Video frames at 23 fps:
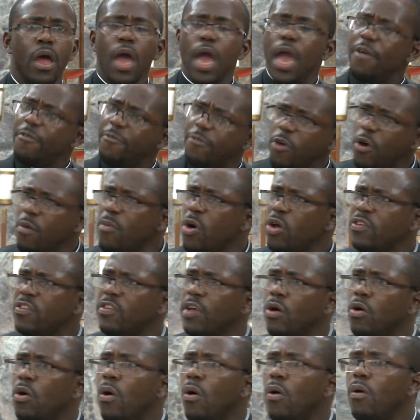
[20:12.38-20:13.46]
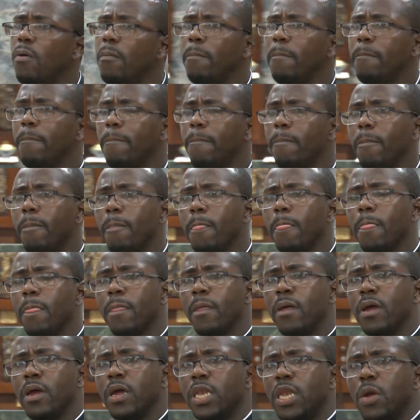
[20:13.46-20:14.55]
A few months ago,
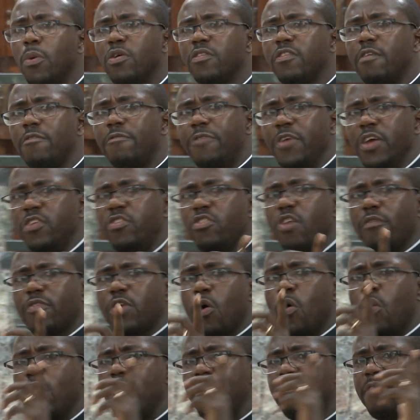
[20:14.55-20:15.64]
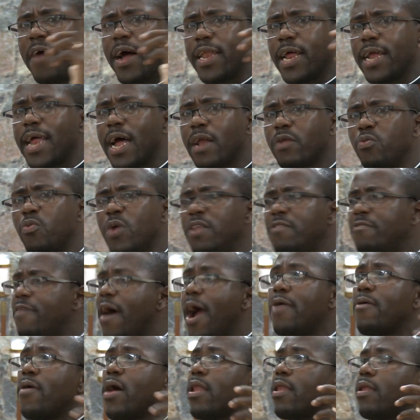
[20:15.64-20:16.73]
there was a video of the Holy Father that went
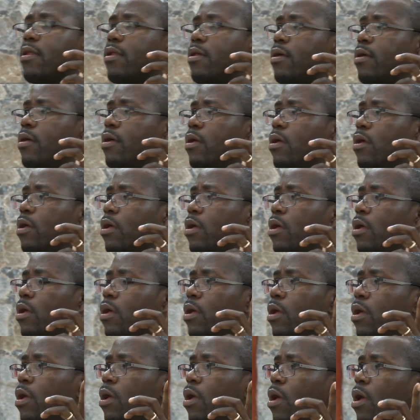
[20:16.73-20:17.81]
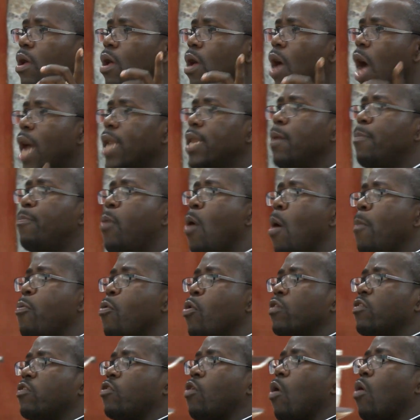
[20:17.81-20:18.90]
viral. And the Pope
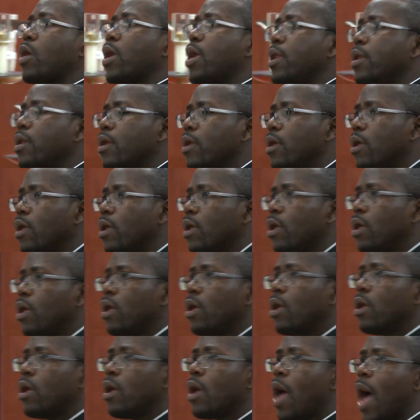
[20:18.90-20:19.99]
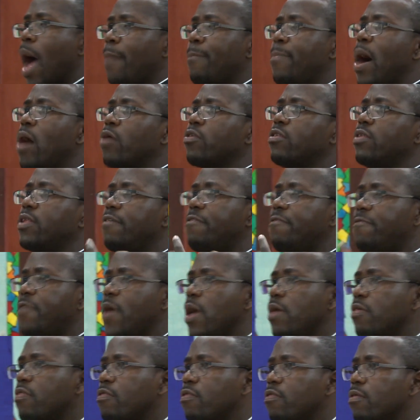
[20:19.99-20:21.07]
was talking about the
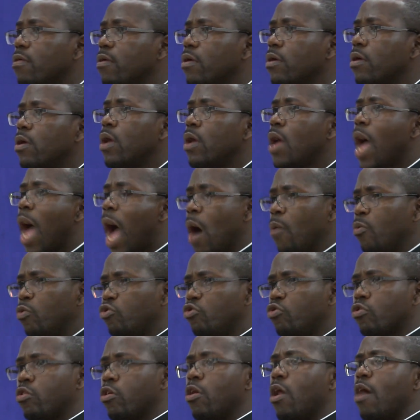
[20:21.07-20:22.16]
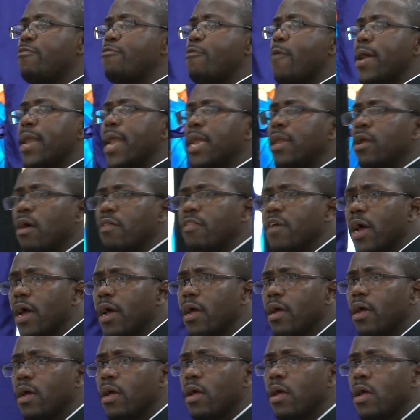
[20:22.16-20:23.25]
faith, how we should love one another
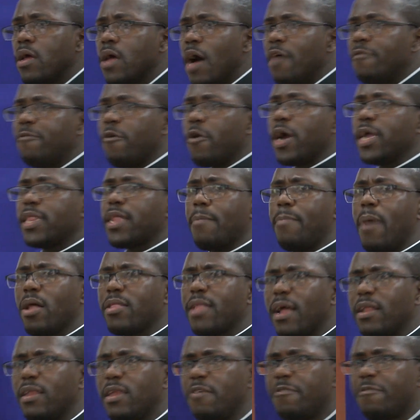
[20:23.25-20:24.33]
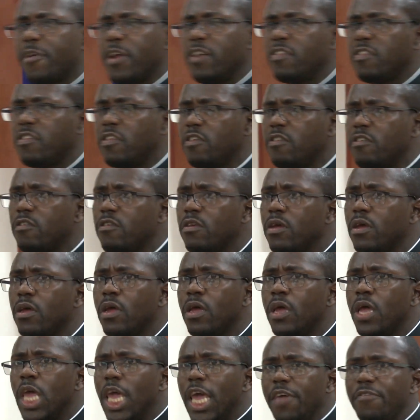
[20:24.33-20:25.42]
and forget about our differences.
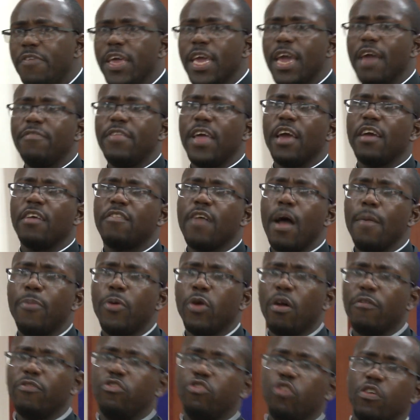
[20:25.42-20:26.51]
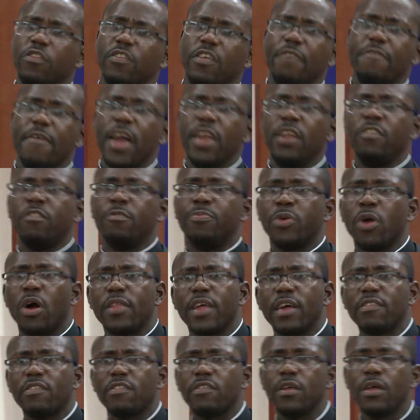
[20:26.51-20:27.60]
He even gave the example of Joseph and his
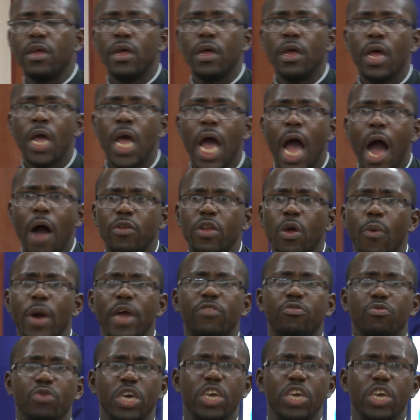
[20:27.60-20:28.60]
brothers, how they went to